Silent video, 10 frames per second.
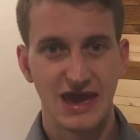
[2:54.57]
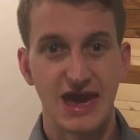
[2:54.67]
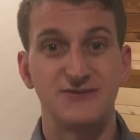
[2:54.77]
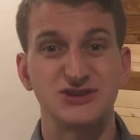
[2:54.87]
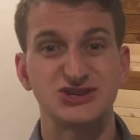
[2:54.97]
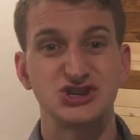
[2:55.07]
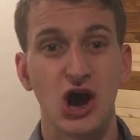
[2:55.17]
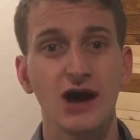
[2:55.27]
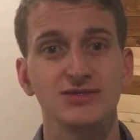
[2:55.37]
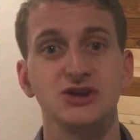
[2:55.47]
If it's
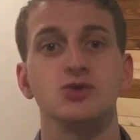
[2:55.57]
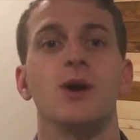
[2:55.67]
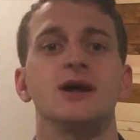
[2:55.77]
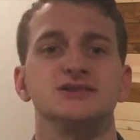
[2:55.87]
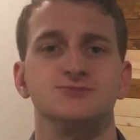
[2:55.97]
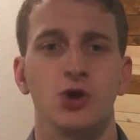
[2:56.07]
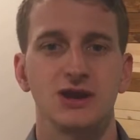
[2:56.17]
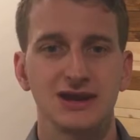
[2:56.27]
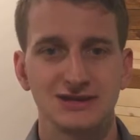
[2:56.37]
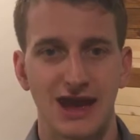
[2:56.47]
not, then your body is
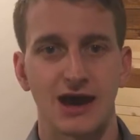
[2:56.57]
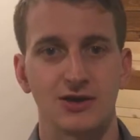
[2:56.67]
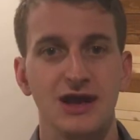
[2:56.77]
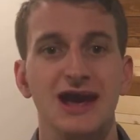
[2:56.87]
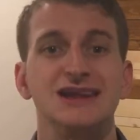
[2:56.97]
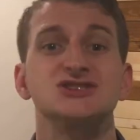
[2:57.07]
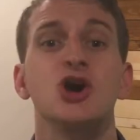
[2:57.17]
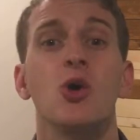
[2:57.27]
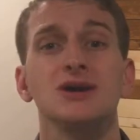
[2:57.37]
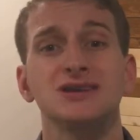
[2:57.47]
breaking down and is
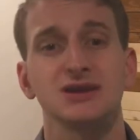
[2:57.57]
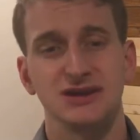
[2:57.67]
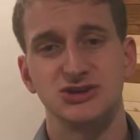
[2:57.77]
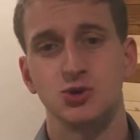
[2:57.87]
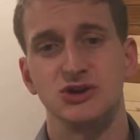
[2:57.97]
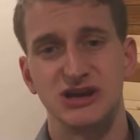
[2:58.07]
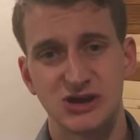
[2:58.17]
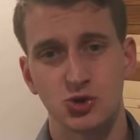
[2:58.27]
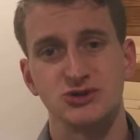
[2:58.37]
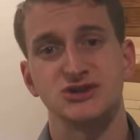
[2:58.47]
going to lead to a
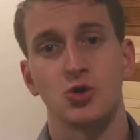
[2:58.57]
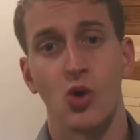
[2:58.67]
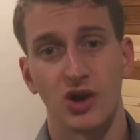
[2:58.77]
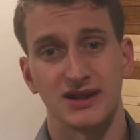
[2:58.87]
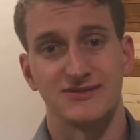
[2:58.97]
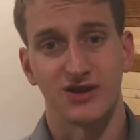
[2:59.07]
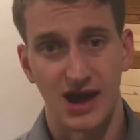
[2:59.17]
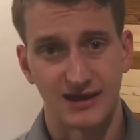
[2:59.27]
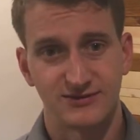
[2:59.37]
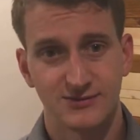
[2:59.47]
decrease in quality of
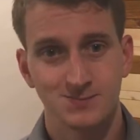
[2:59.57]
life.